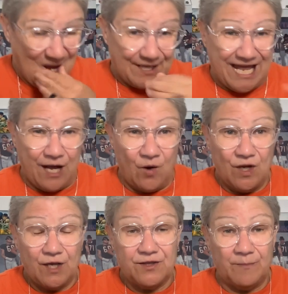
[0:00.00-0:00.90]
Now,
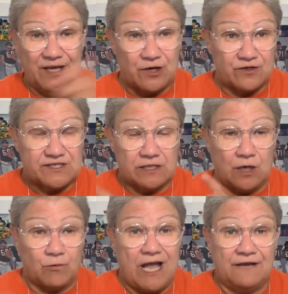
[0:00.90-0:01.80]
the Bears
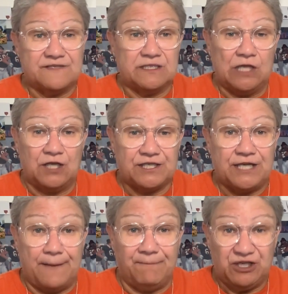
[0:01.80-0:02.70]
arrived in London
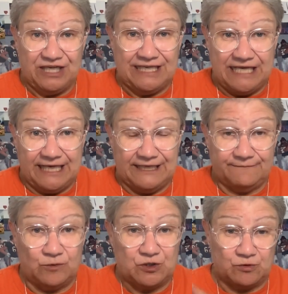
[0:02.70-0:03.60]
on Monday night,
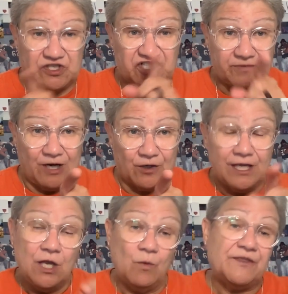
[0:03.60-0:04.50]
which was smart.
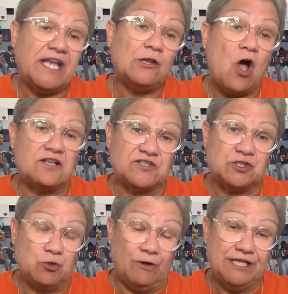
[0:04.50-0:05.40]
When they lost in
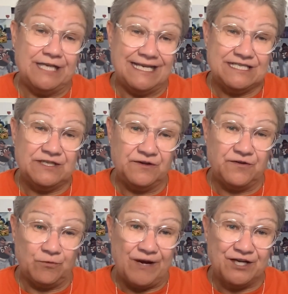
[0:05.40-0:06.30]
2019 to
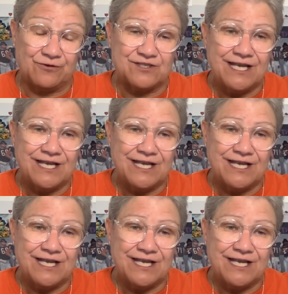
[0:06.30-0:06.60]
the Raiders,